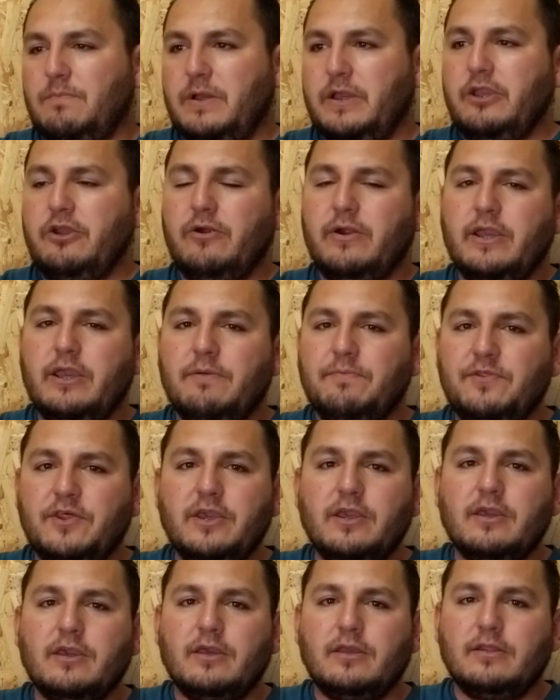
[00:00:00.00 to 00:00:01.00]
But here I am
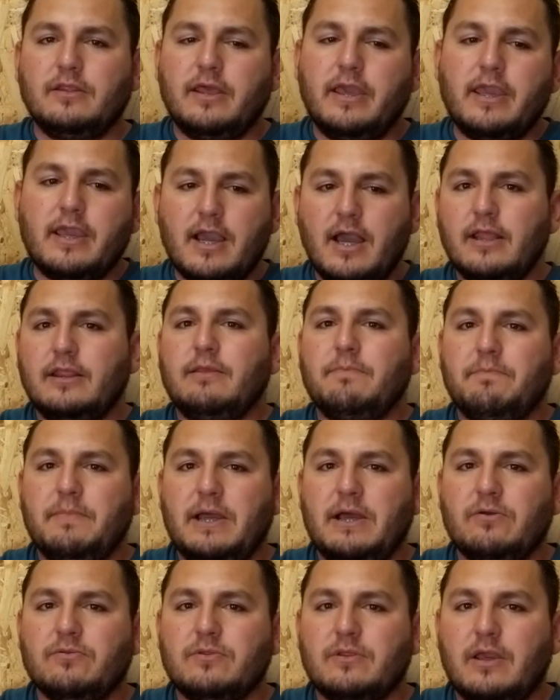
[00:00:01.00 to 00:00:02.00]
thinking they got the
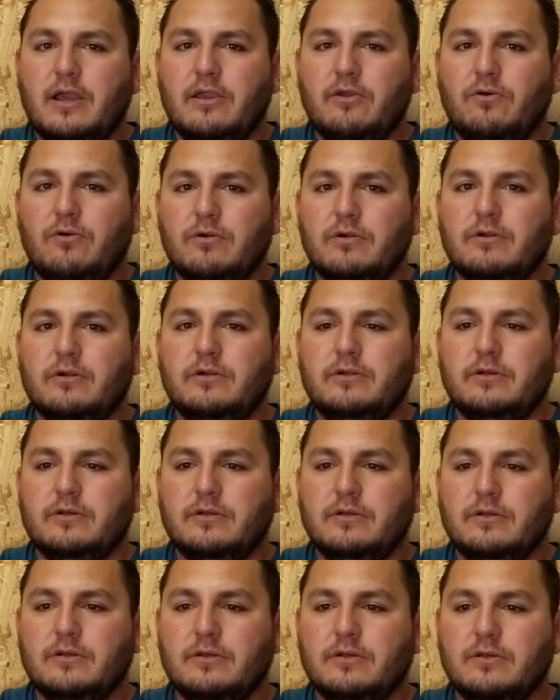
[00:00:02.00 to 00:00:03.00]
mounts I ordered.
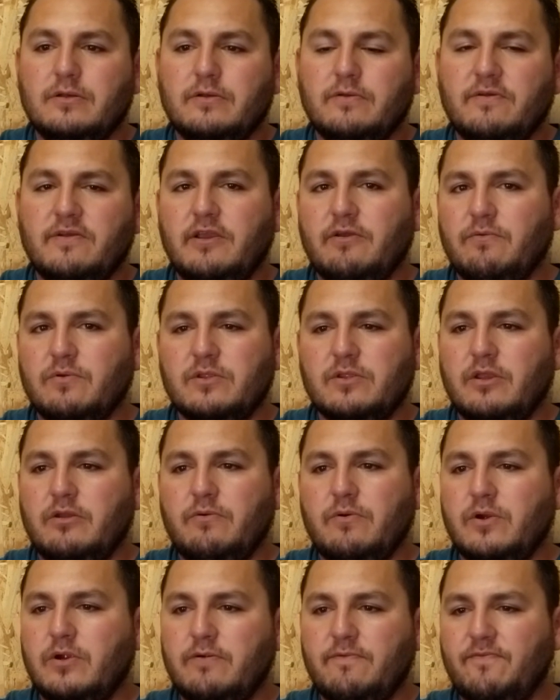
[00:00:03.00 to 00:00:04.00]
They
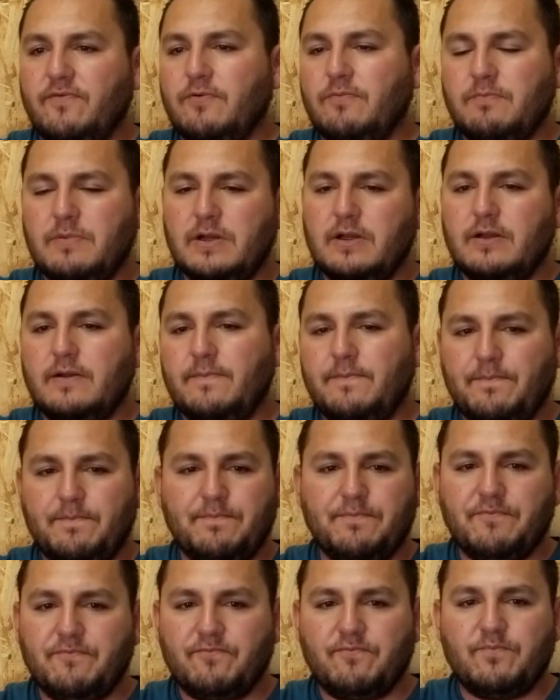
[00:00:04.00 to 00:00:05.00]
were
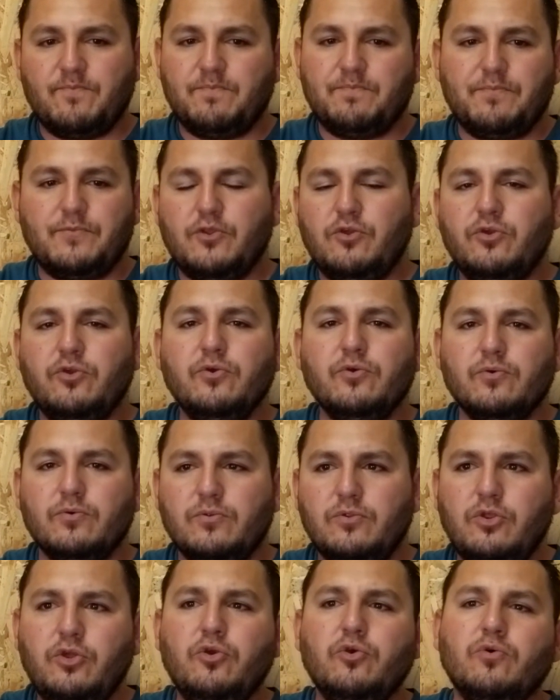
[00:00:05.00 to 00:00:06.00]
from
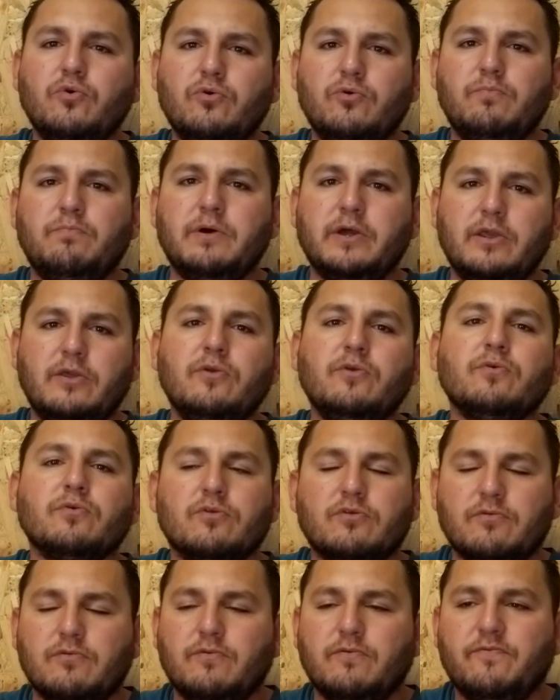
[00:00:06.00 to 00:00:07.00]
you new but
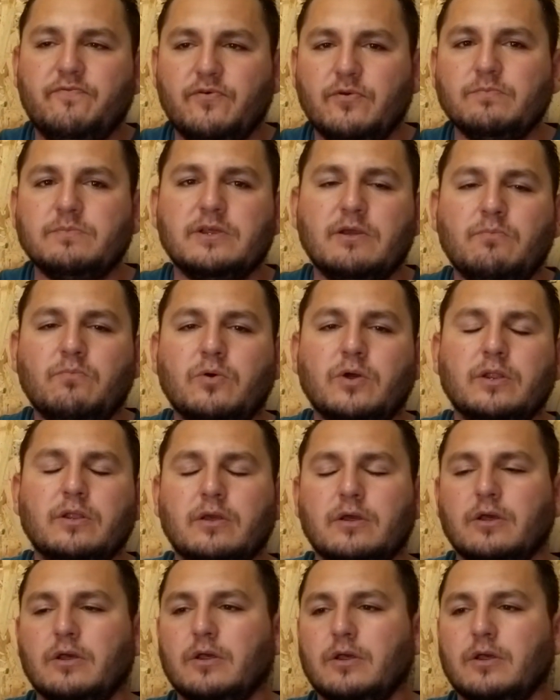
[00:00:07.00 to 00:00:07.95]
used from someone.